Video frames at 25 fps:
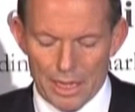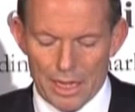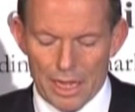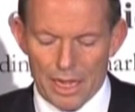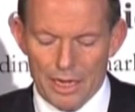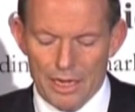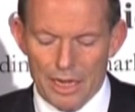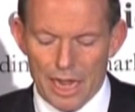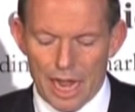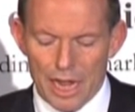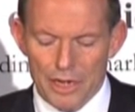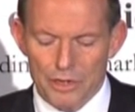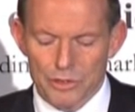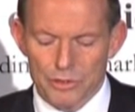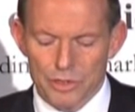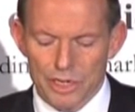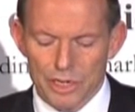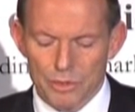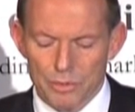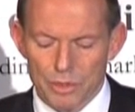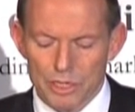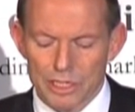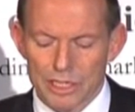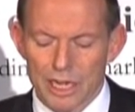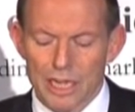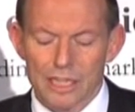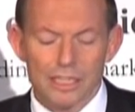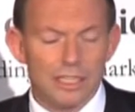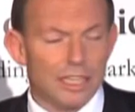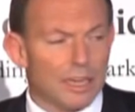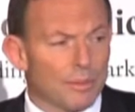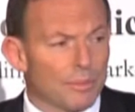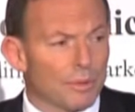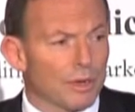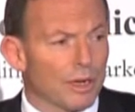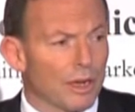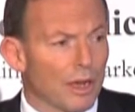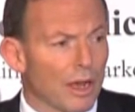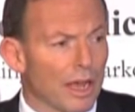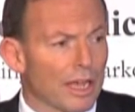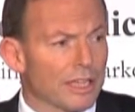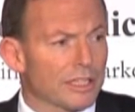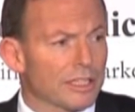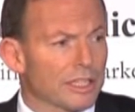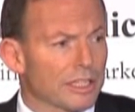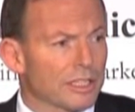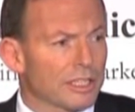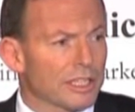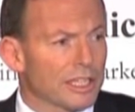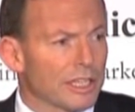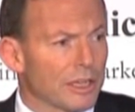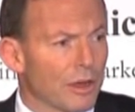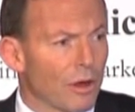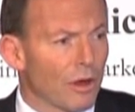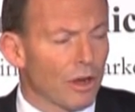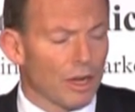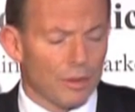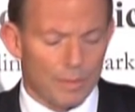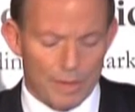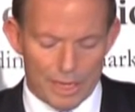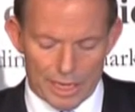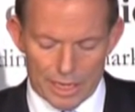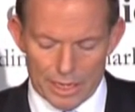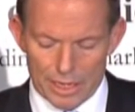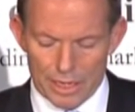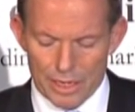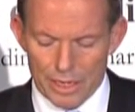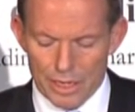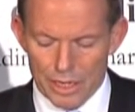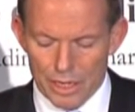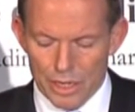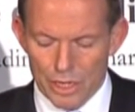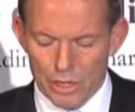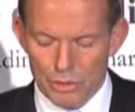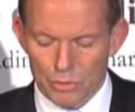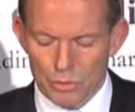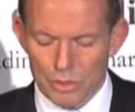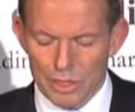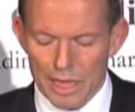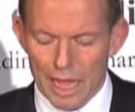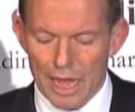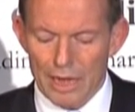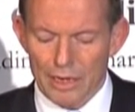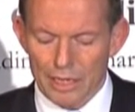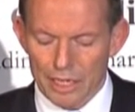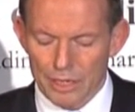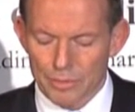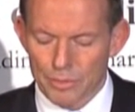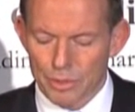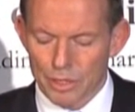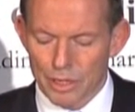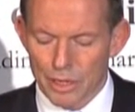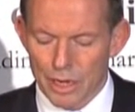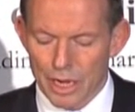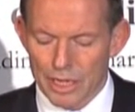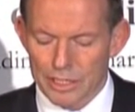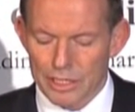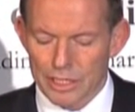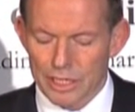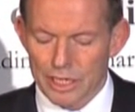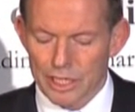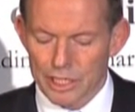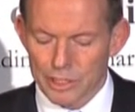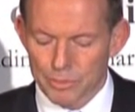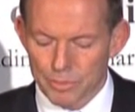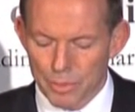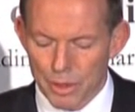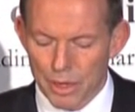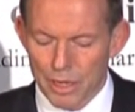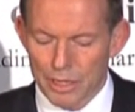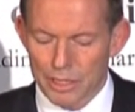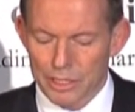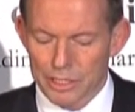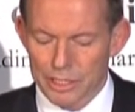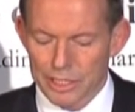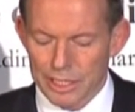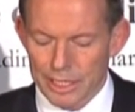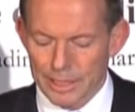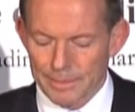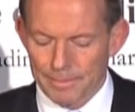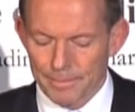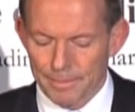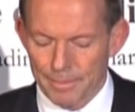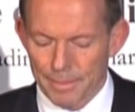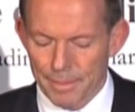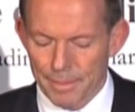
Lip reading: a country which has liberalised its economy without liberalising its polity,